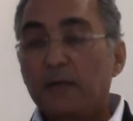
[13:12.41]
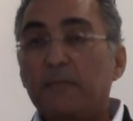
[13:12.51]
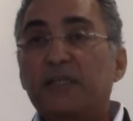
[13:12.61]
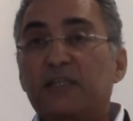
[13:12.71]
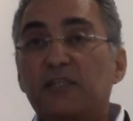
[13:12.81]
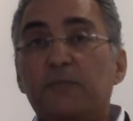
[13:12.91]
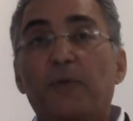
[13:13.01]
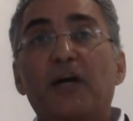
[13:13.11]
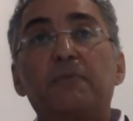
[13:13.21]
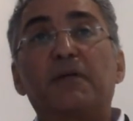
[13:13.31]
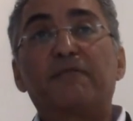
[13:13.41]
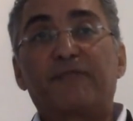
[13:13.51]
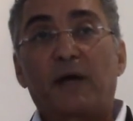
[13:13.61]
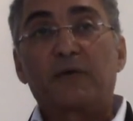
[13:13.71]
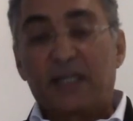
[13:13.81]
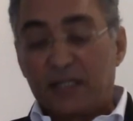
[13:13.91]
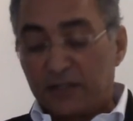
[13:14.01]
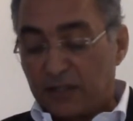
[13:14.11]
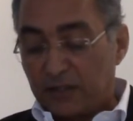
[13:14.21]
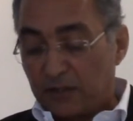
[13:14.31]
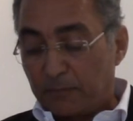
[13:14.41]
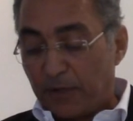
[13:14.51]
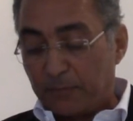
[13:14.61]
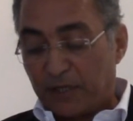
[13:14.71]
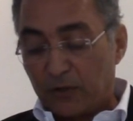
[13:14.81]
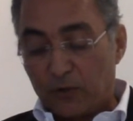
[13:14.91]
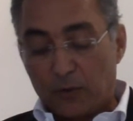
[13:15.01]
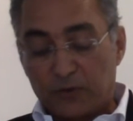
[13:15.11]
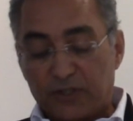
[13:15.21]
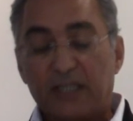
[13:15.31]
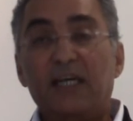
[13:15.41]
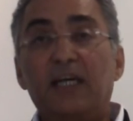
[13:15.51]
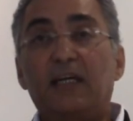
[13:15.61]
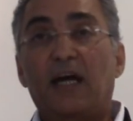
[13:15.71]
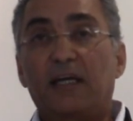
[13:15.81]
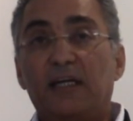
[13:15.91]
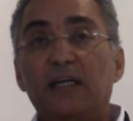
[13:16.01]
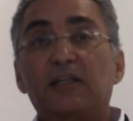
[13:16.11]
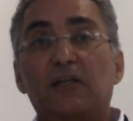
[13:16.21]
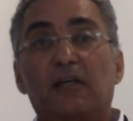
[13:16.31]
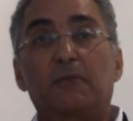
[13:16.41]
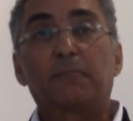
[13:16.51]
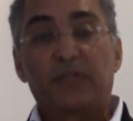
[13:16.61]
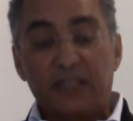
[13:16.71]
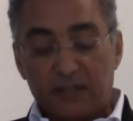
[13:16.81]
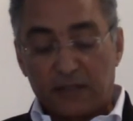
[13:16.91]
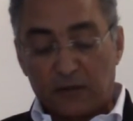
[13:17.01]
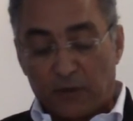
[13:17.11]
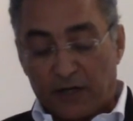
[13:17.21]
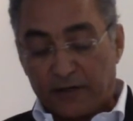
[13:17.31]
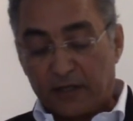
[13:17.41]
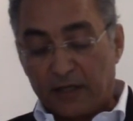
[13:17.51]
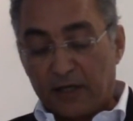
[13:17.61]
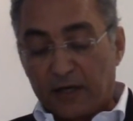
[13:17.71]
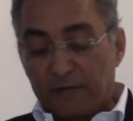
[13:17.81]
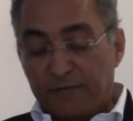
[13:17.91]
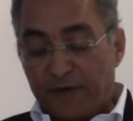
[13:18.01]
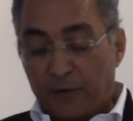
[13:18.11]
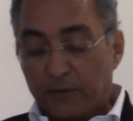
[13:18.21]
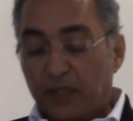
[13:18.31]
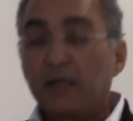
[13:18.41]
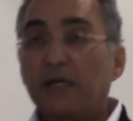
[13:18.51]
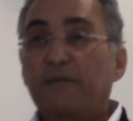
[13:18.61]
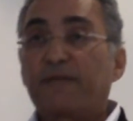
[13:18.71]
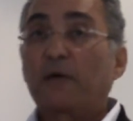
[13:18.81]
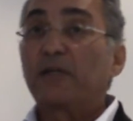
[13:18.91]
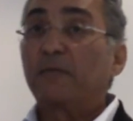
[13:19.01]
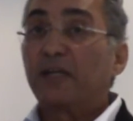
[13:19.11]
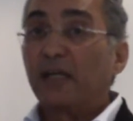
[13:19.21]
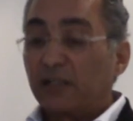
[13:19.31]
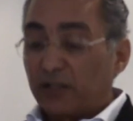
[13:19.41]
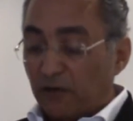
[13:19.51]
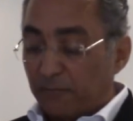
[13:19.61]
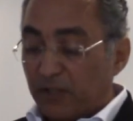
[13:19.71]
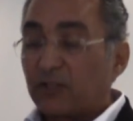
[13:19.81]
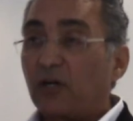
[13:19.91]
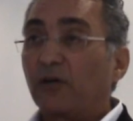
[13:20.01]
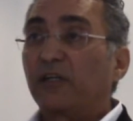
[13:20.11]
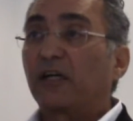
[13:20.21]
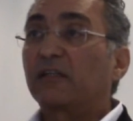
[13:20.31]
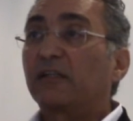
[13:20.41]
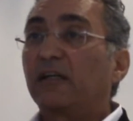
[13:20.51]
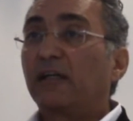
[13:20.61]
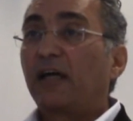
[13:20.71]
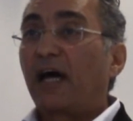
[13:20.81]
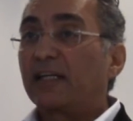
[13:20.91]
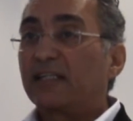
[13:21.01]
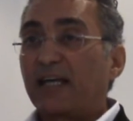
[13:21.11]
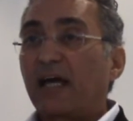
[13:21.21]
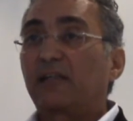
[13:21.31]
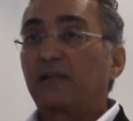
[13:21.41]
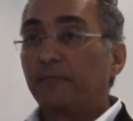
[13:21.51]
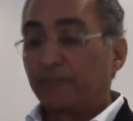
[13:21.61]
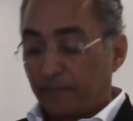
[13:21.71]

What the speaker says: But despite being found innocent in public courts, an internal police inquiry found him guilty of misconduct and sacked him.